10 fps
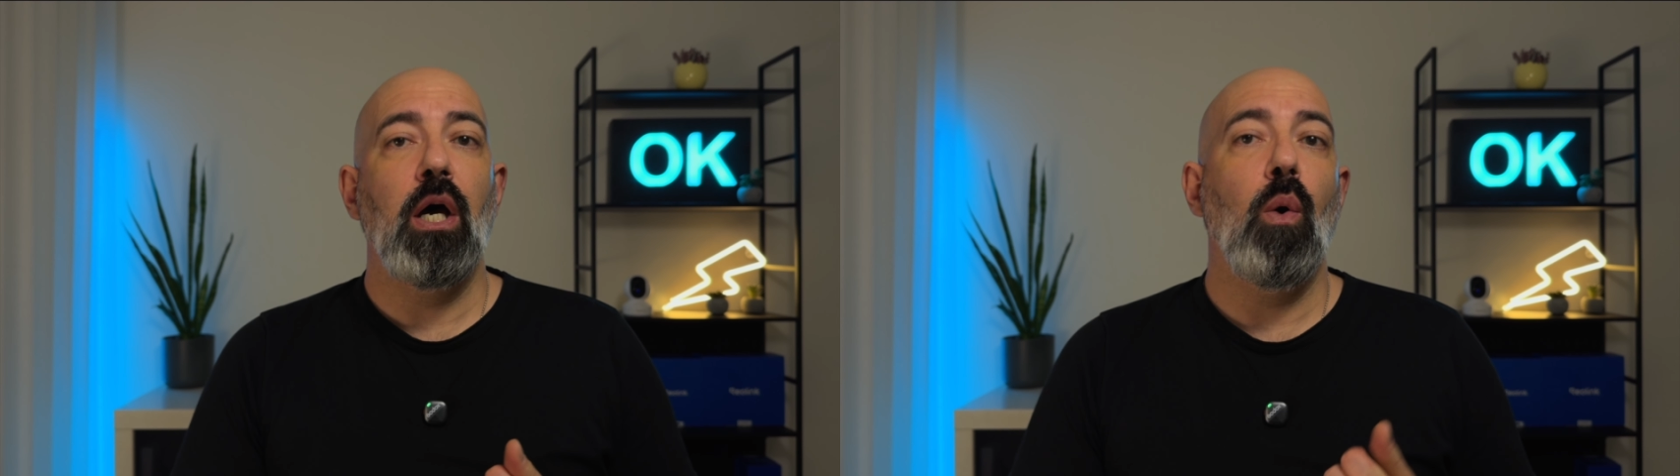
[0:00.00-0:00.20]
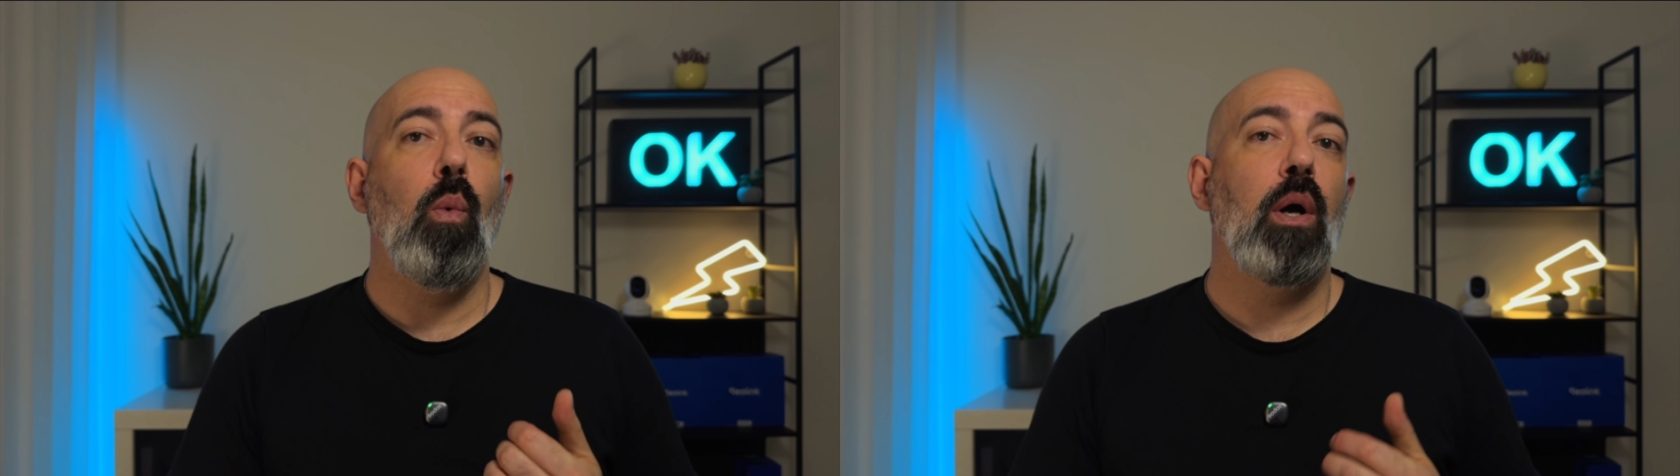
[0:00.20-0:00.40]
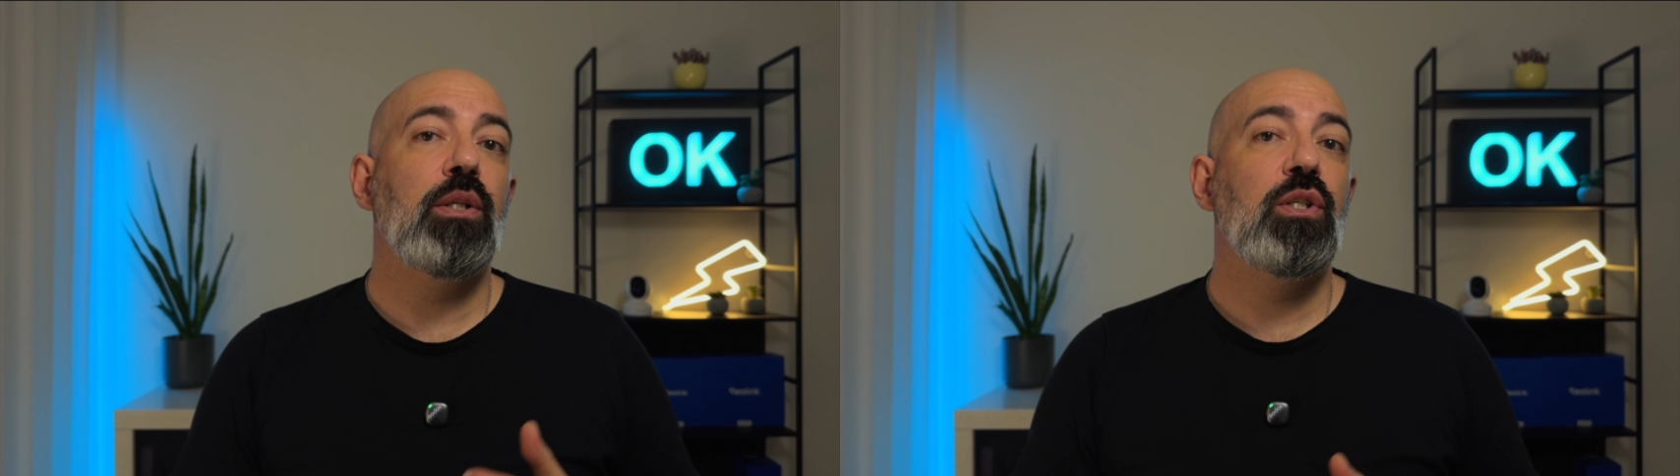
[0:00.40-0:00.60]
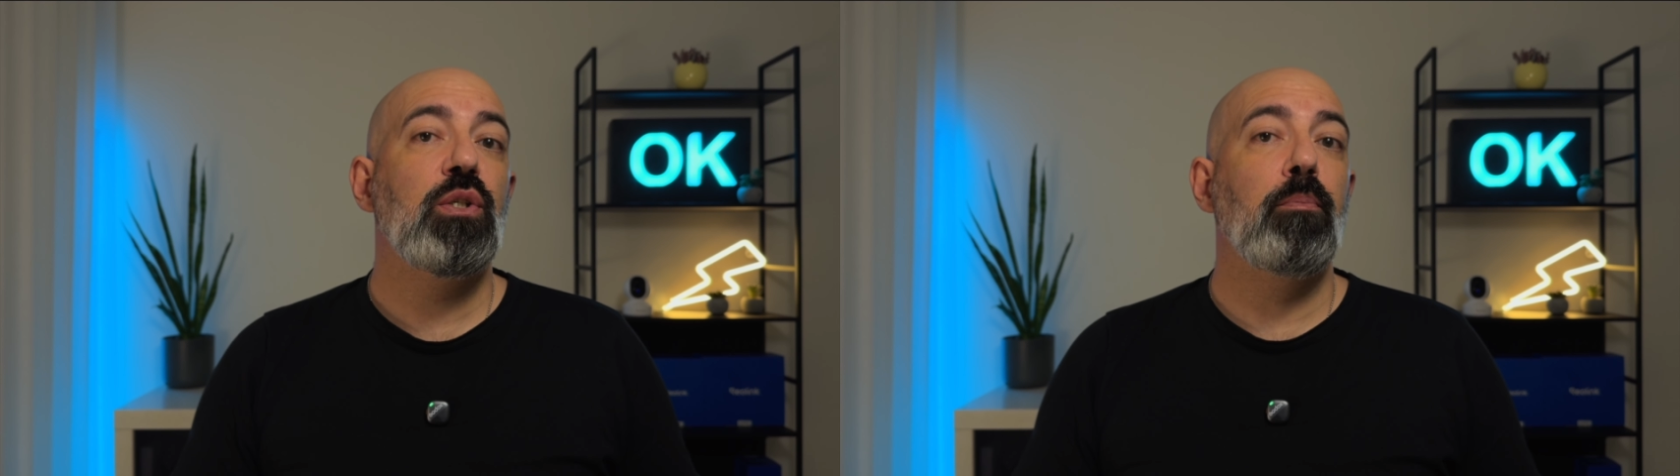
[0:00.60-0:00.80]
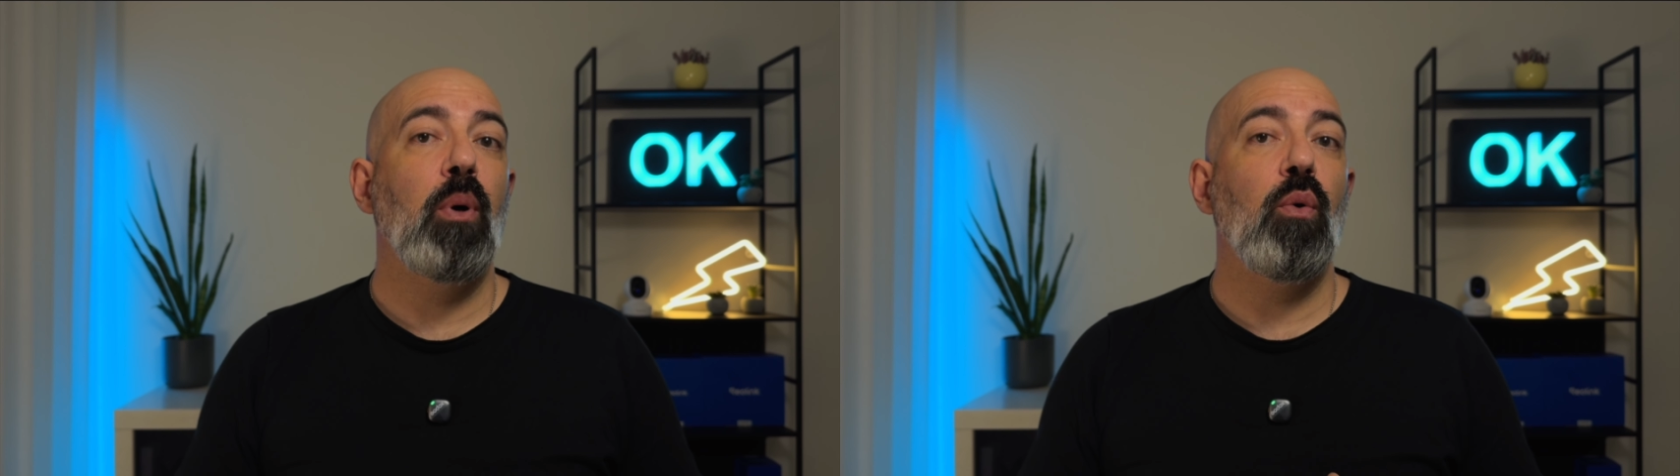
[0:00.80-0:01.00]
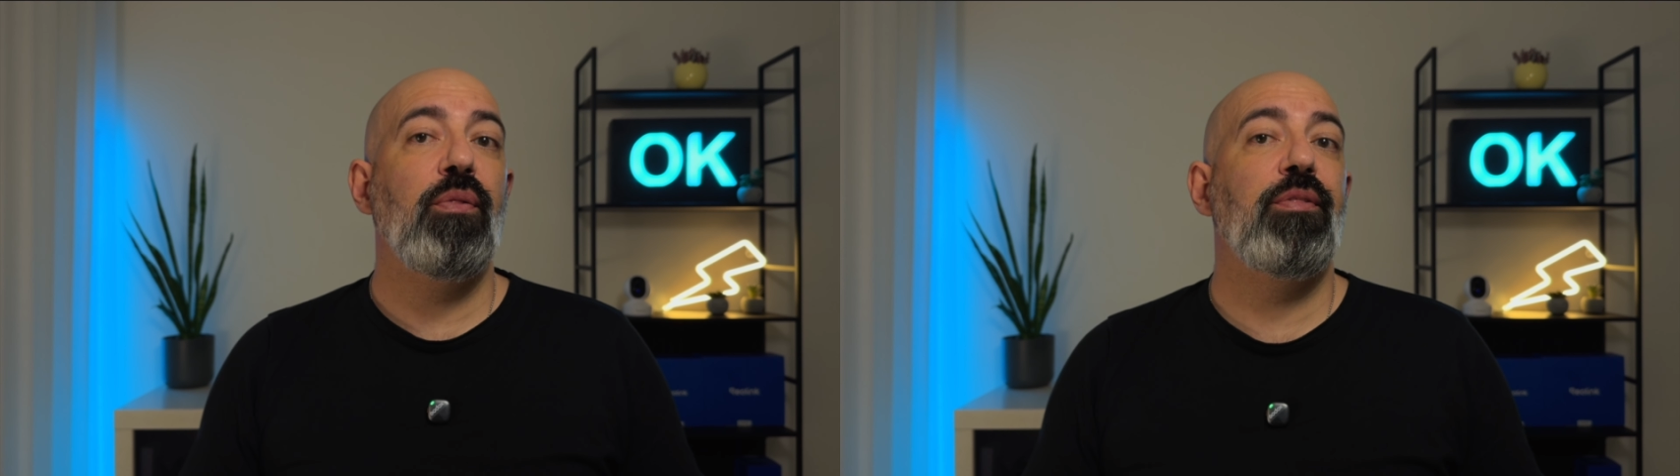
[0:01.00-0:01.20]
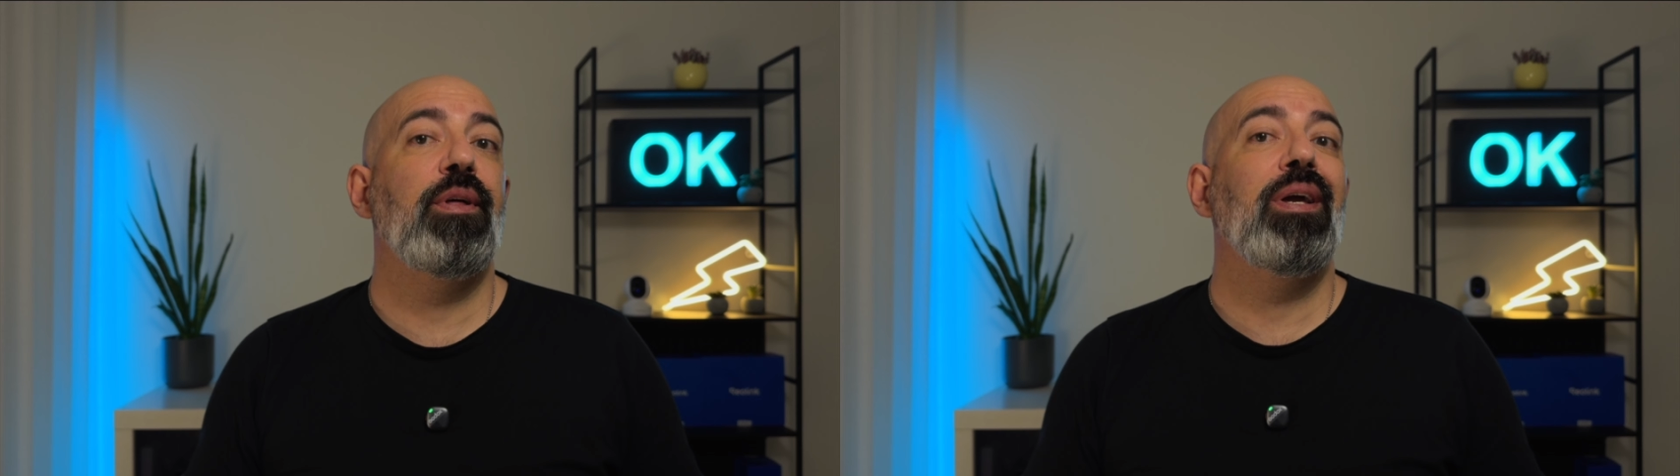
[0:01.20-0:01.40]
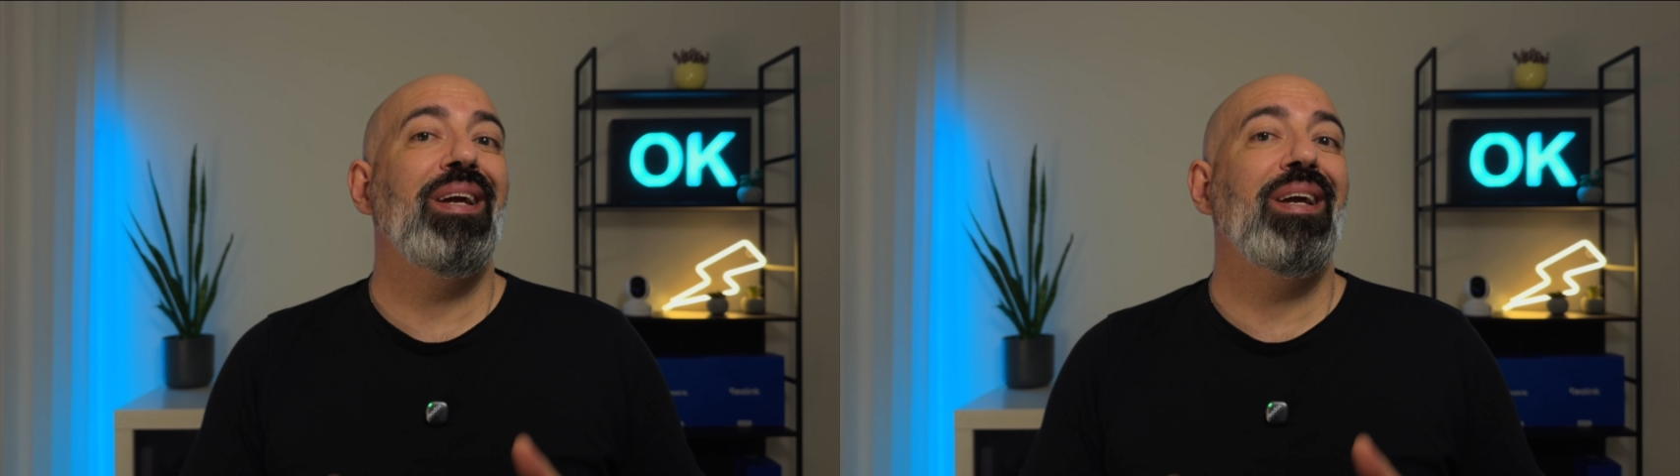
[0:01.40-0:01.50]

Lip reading: who wants both